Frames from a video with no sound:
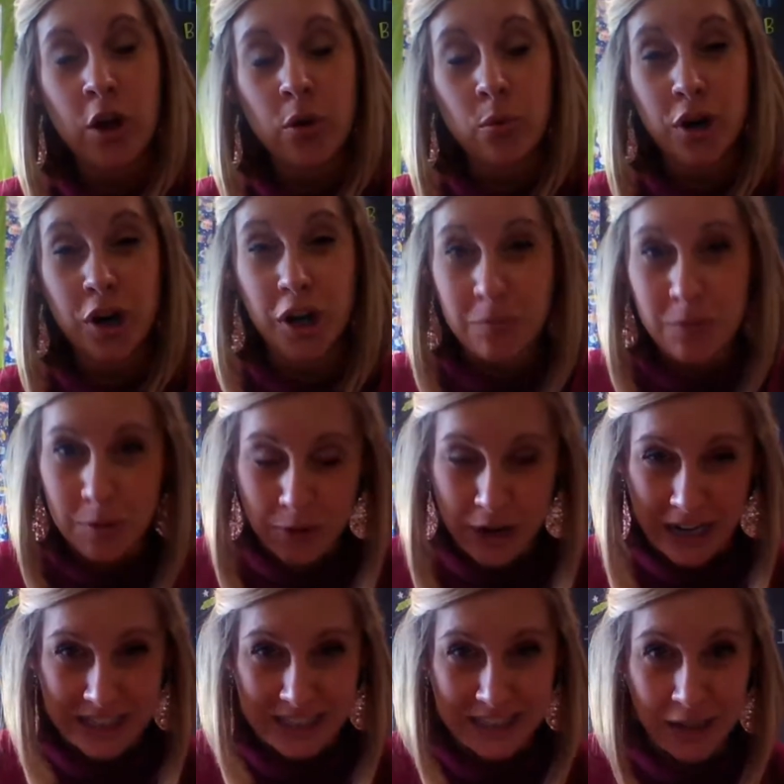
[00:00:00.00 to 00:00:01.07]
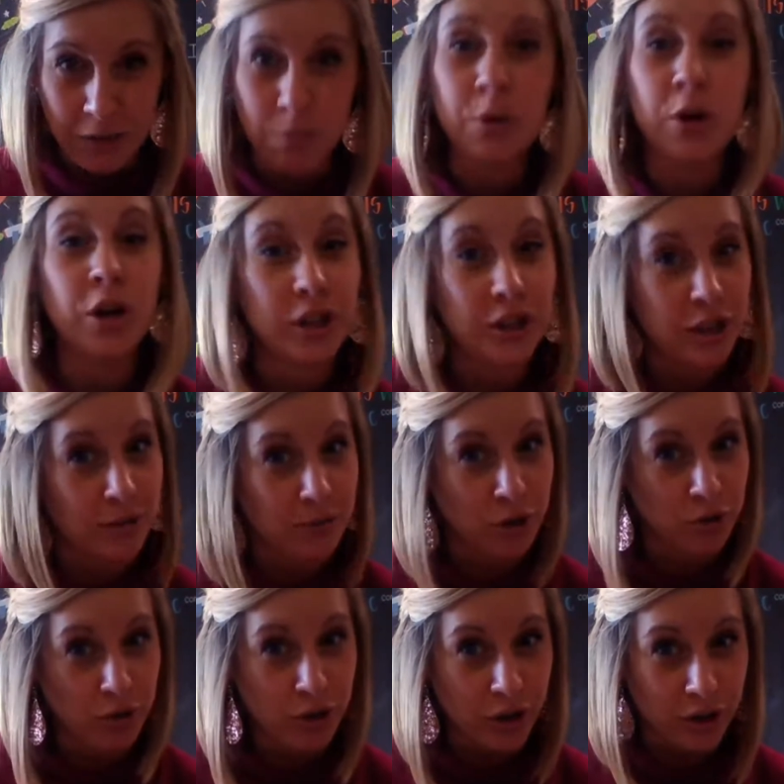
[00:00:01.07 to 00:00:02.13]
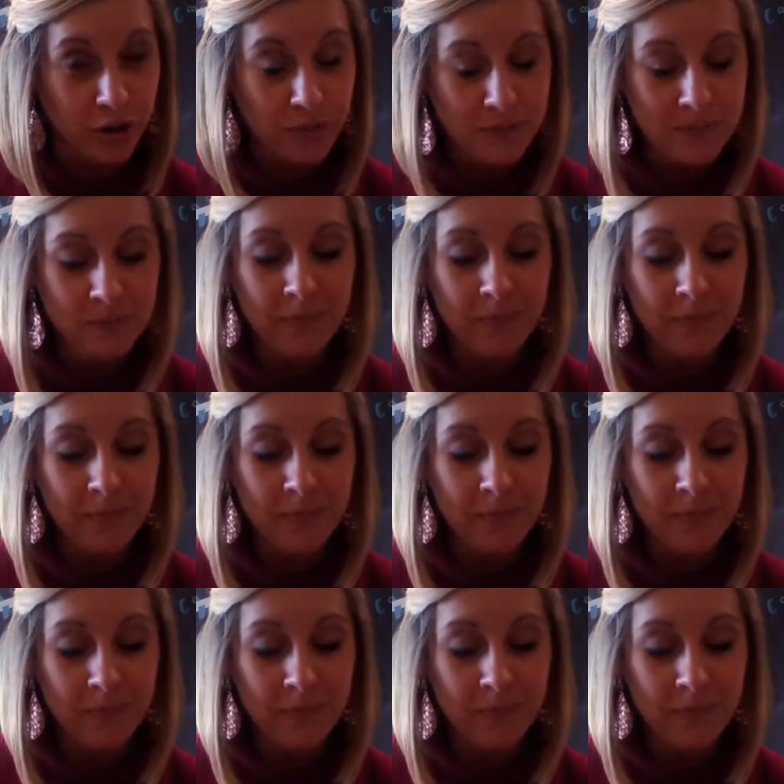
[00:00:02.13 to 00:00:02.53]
We're going to be practicing putting them in order.